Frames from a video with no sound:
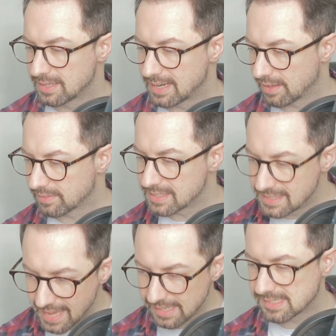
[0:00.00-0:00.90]
Now, the
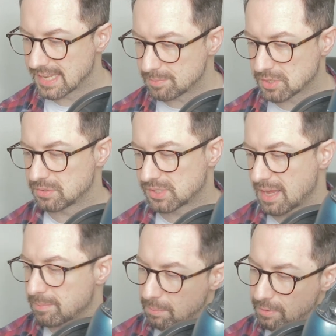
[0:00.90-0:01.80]
next step, so
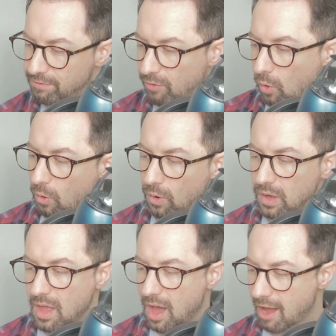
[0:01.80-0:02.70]
step number four,
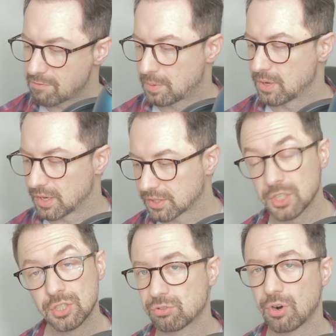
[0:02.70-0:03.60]
I've put
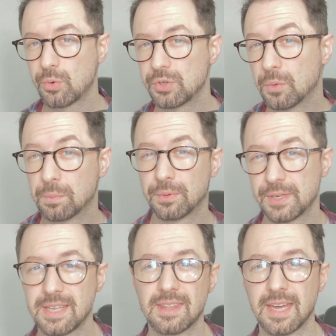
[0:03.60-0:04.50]
control your
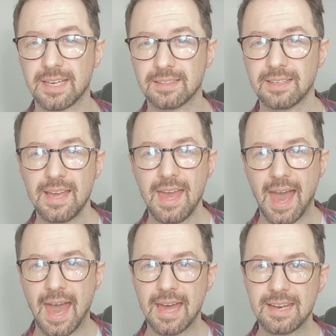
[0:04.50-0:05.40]
breathing.
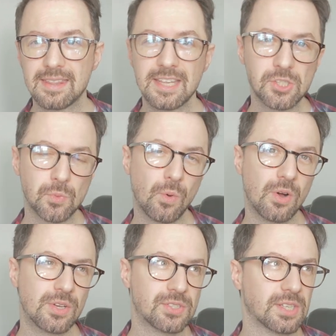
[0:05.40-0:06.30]
And this
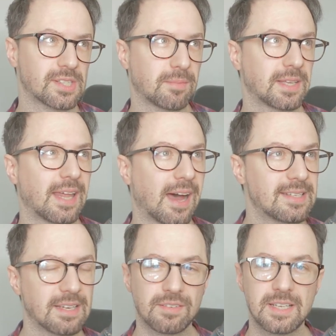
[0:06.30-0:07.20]
was something that I
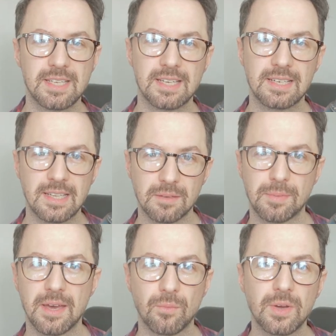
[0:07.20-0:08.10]
definitely did a little
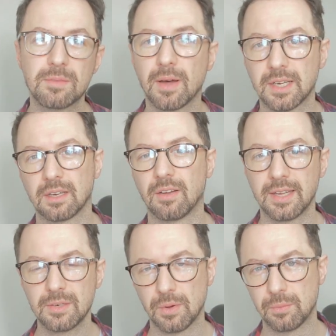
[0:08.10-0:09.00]
bit with my
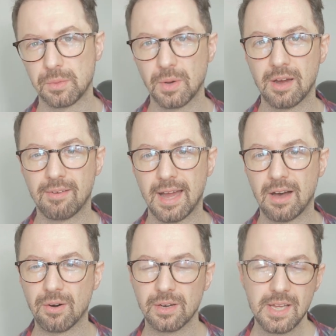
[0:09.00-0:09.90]
client when we were
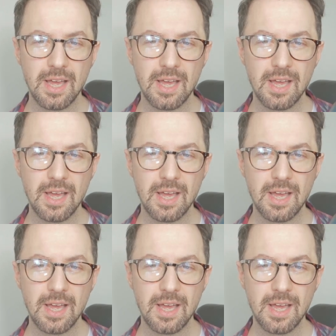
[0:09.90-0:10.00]
out.